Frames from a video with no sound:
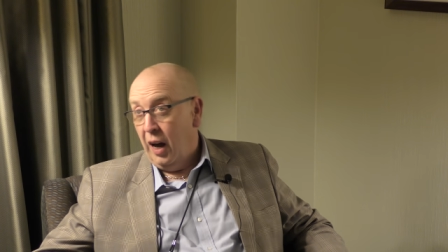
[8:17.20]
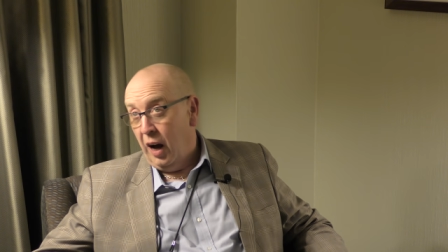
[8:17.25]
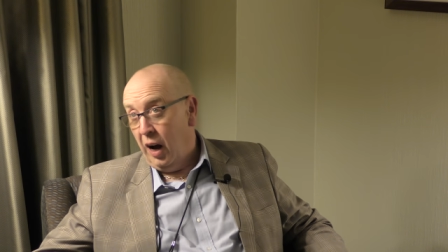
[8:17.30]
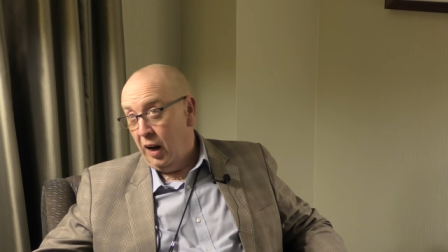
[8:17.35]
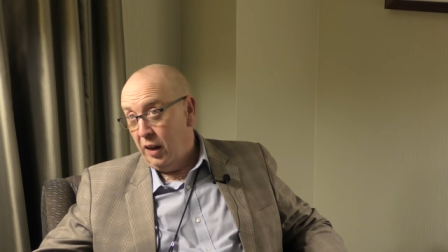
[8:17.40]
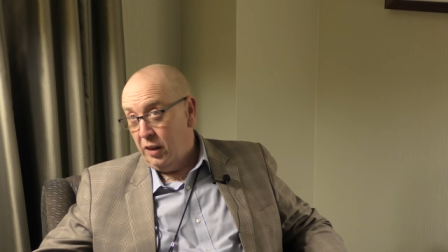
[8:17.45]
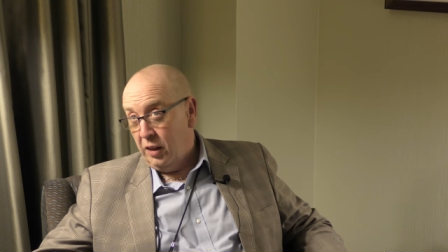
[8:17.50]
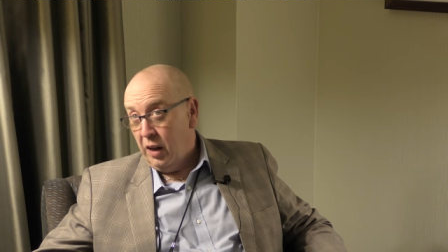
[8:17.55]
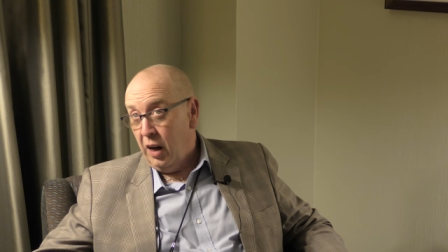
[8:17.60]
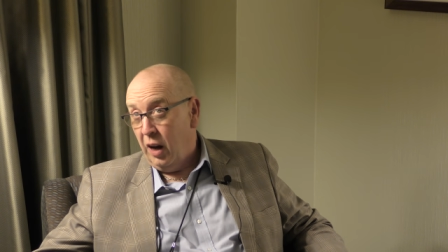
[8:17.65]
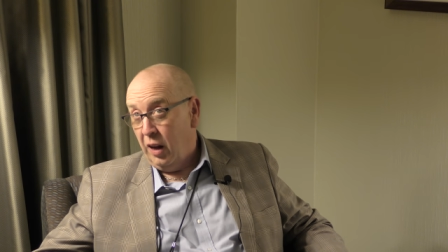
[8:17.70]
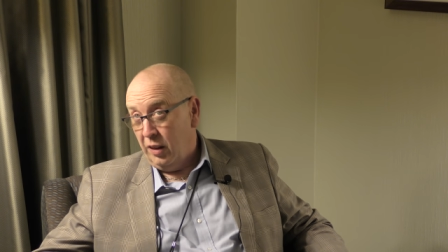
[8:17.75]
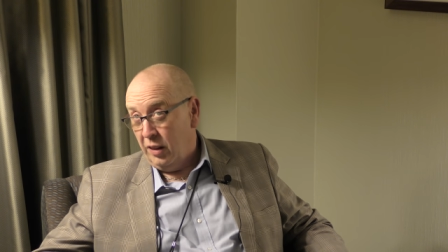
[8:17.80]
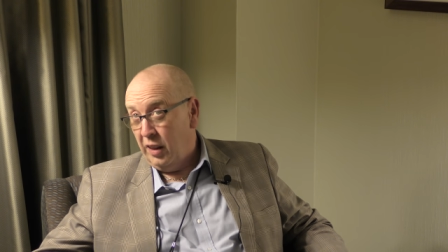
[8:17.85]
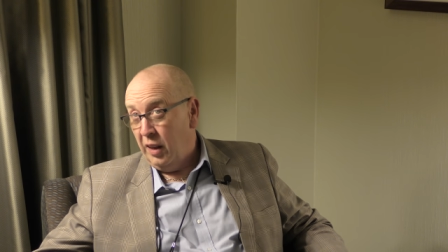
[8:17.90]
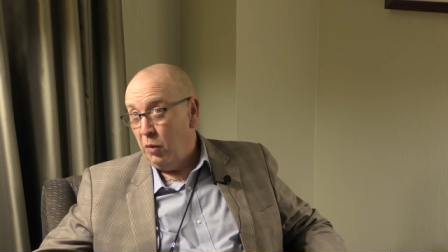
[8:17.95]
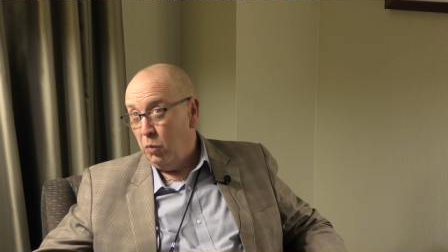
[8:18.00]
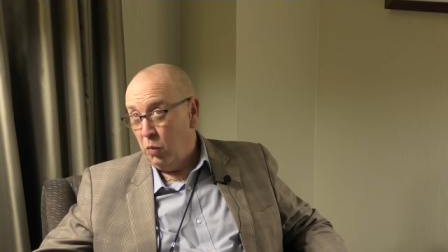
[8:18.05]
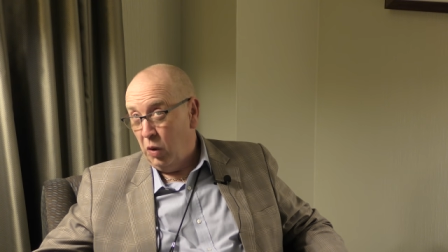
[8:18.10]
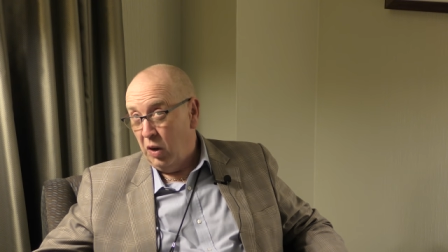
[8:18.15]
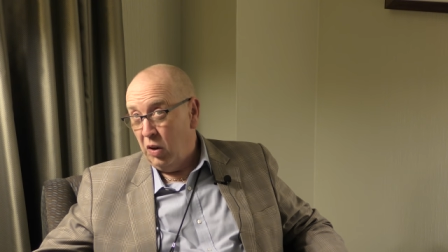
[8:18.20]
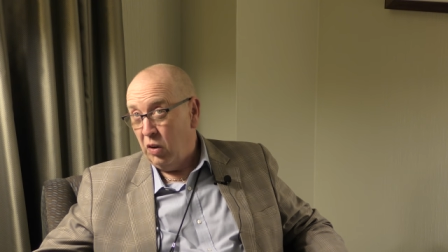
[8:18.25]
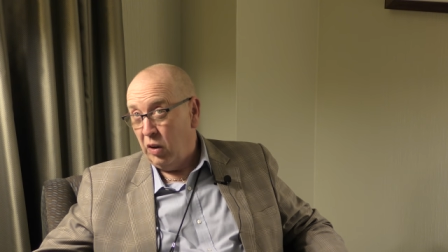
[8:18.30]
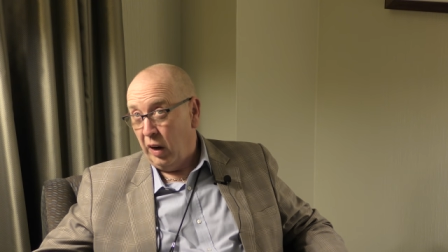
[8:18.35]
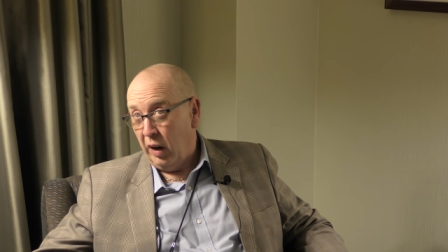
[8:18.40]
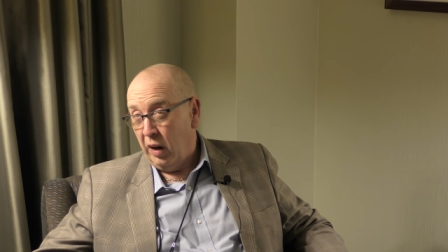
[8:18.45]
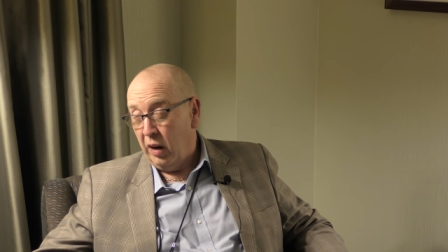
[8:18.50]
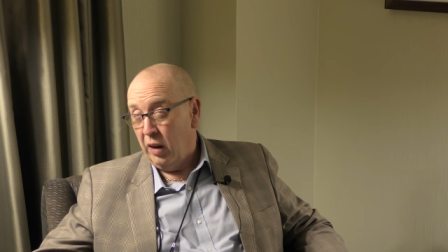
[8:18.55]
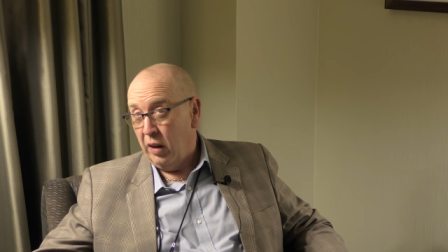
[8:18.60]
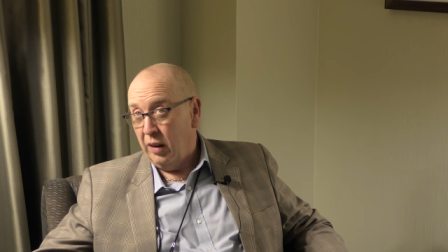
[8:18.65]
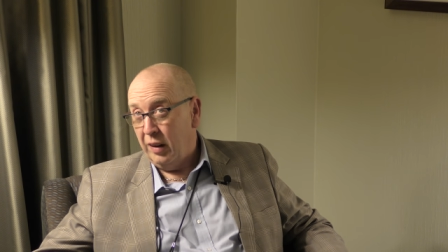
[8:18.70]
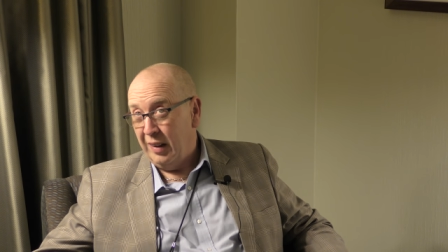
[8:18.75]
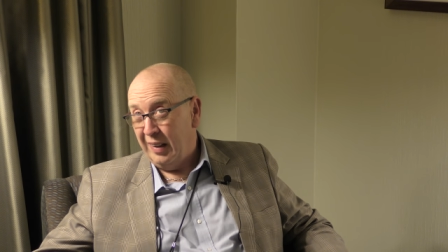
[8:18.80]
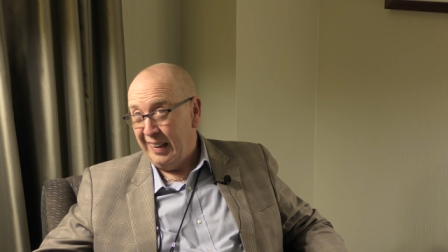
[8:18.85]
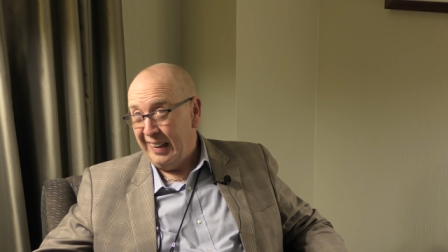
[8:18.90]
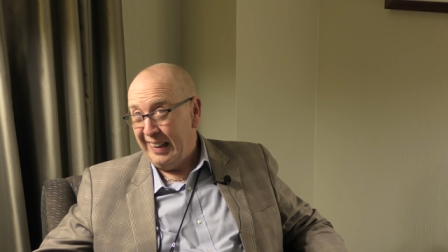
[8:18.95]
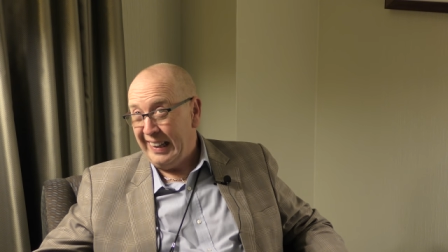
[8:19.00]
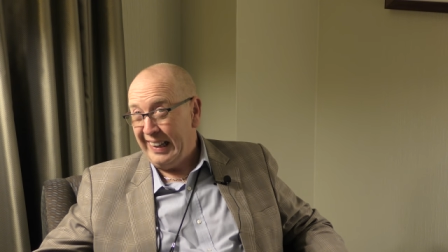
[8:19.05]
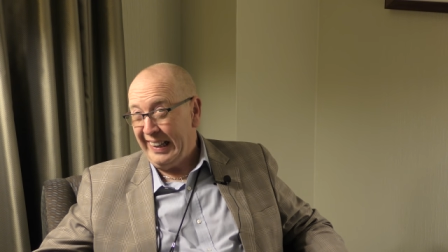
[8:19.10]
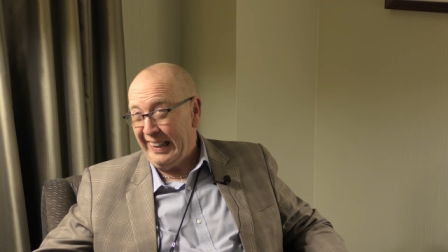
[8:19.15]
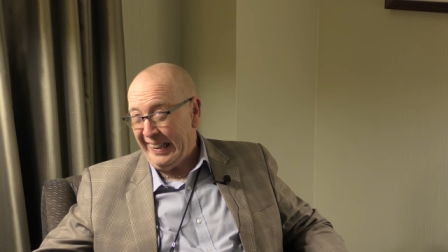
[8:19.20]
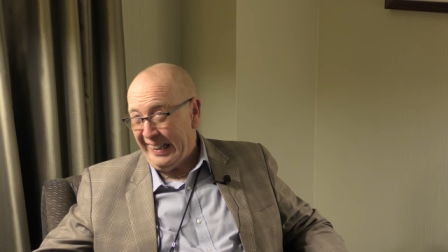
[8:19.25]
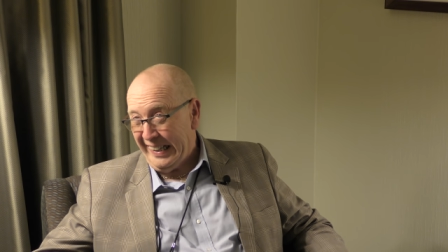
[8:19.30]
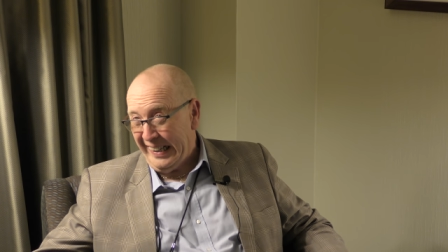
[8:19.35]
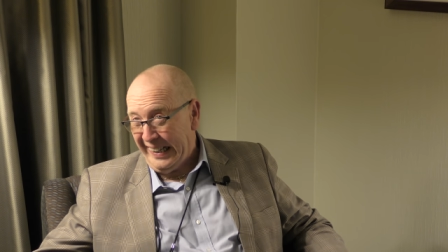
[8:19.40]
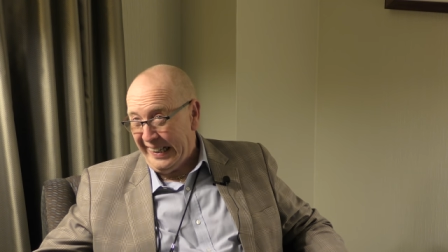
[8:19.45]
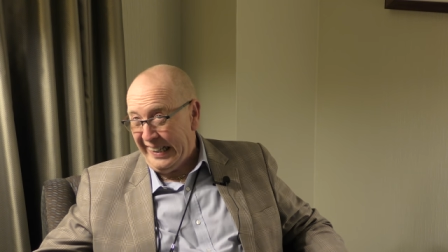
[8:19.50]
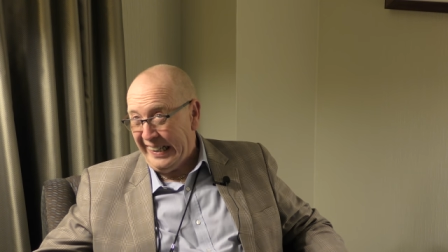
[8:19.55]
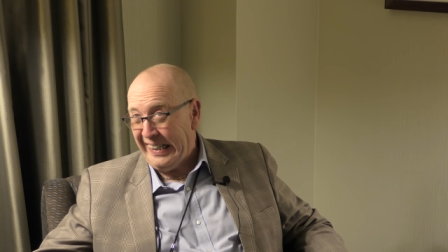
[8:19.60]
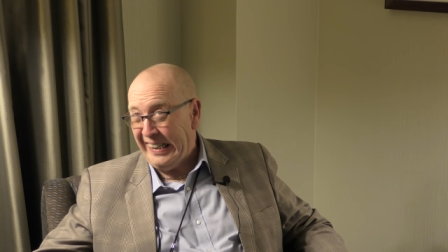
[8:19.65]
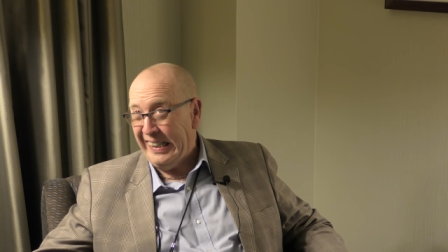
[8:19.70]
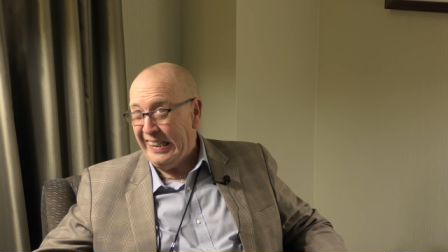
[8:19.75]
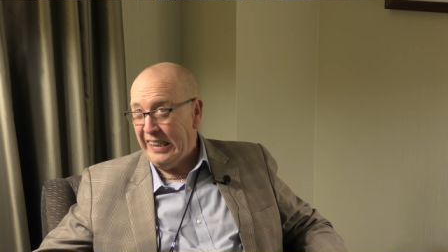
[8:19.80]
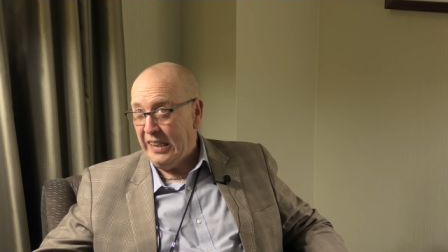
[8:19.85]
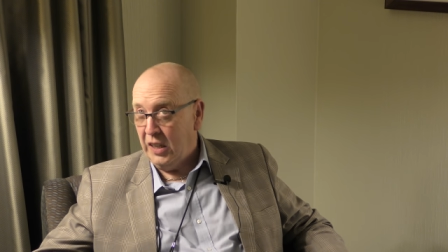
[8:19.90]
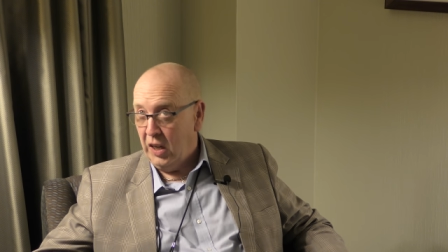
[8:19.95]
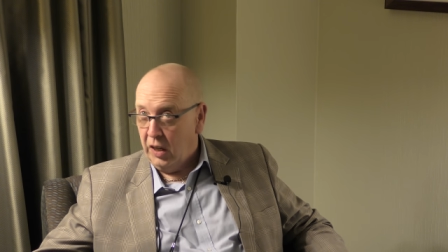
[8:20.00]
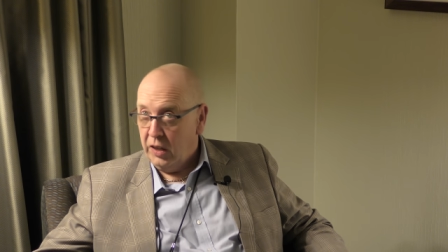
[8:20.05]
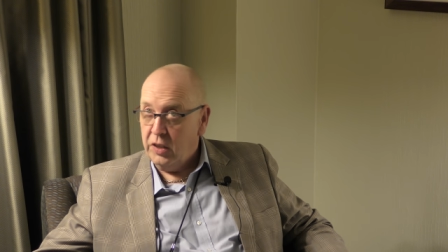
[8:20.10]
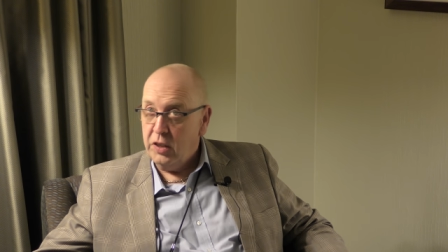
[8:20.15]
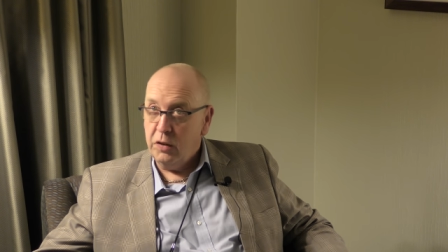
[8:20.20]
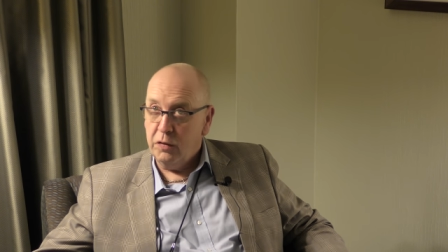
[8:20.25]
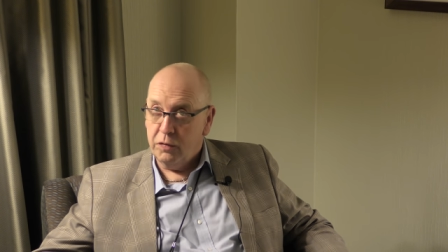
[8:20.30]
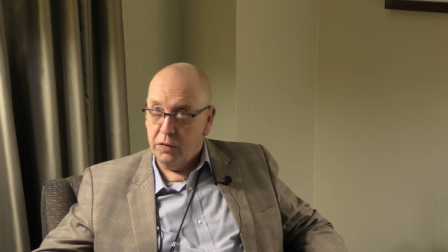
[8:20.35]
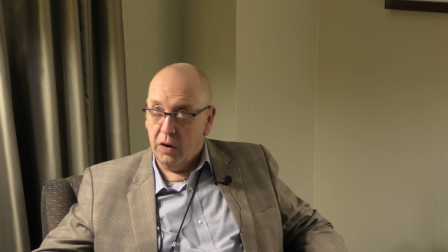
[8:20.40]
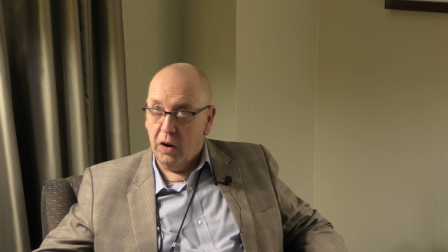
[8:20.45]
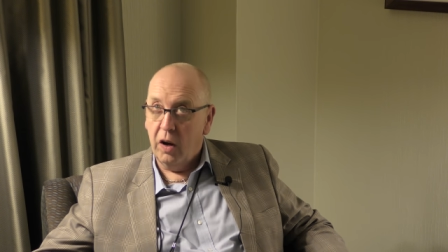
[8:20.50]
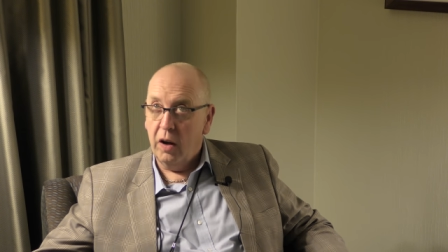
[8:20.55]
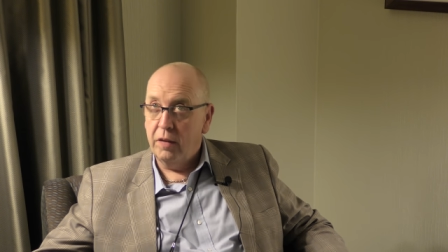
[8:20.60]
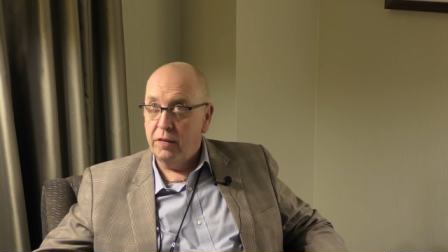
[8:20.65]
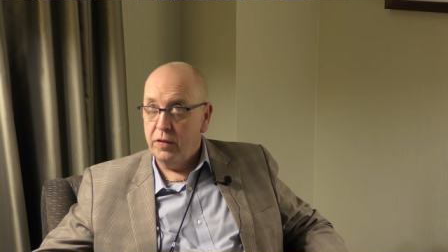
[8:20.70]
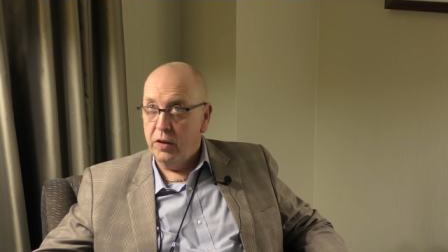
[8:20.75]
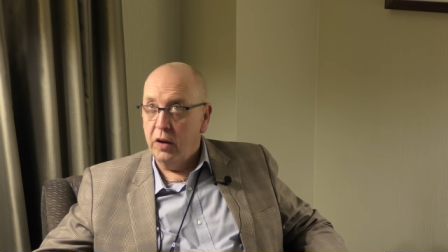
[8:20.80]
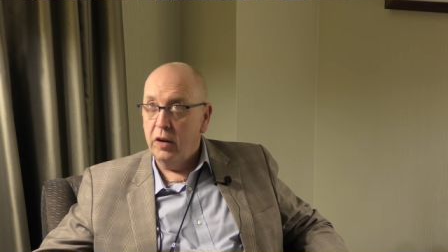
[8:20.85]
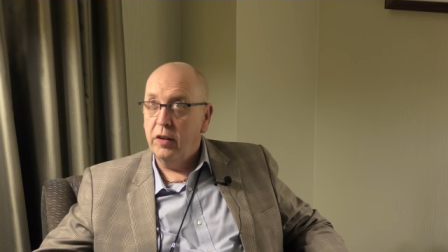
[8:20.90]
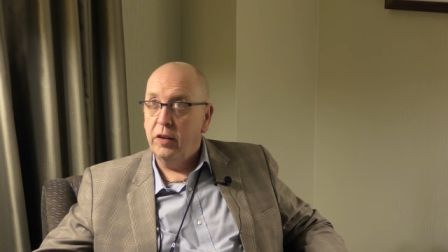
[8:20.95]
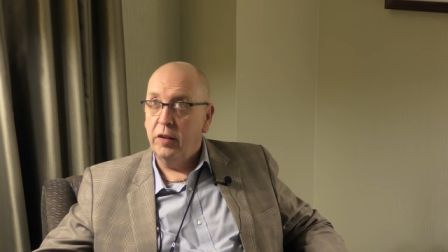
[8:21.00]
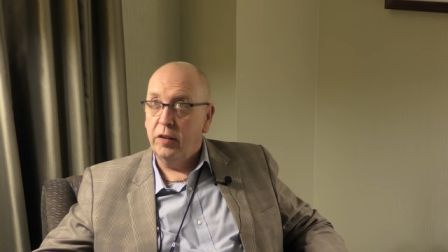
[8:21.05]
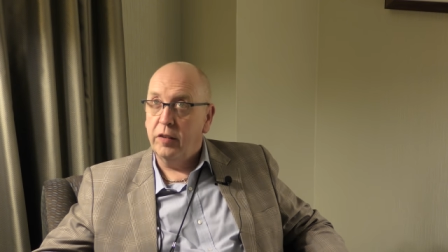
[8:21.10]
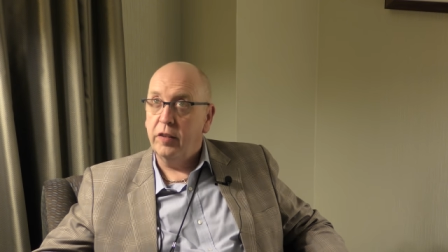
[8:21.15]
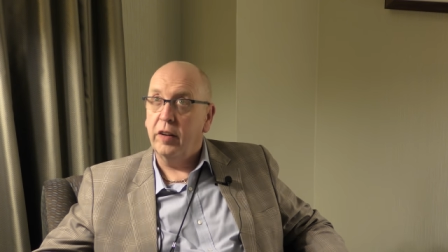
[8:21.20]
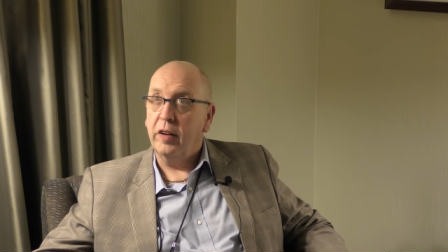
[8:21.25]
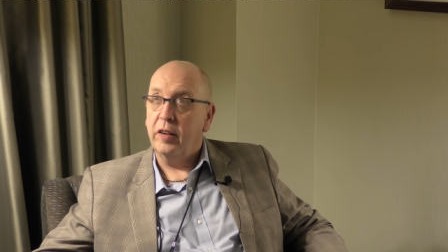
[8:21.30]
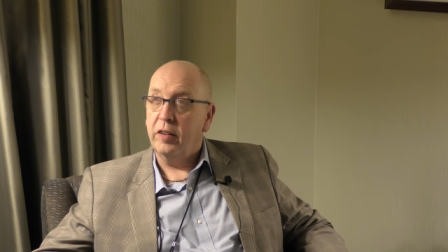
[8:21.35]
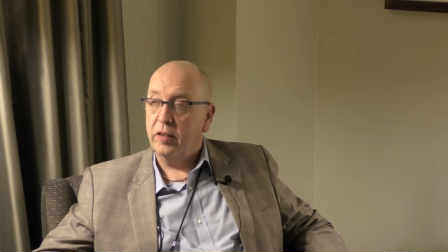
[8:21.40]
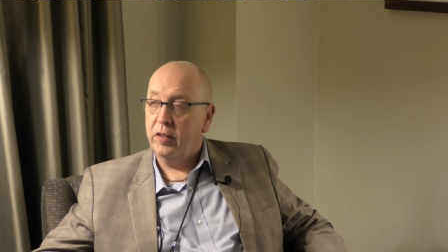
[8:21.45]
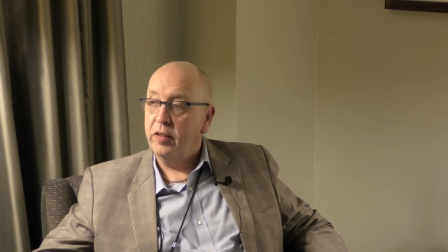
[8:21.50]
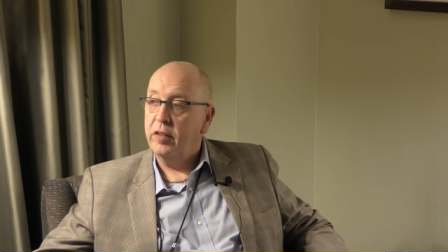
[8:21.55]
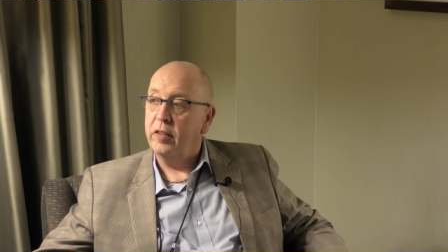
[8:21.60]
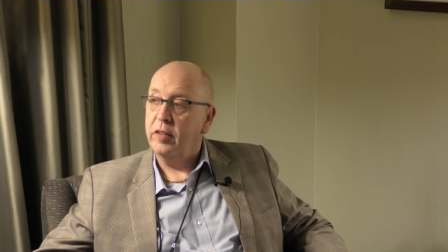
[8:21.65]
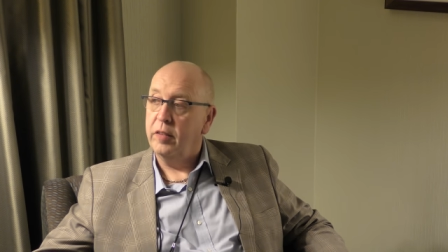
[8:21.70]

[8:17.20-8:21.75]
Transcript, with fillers: I th I think we're looking at 95, 96.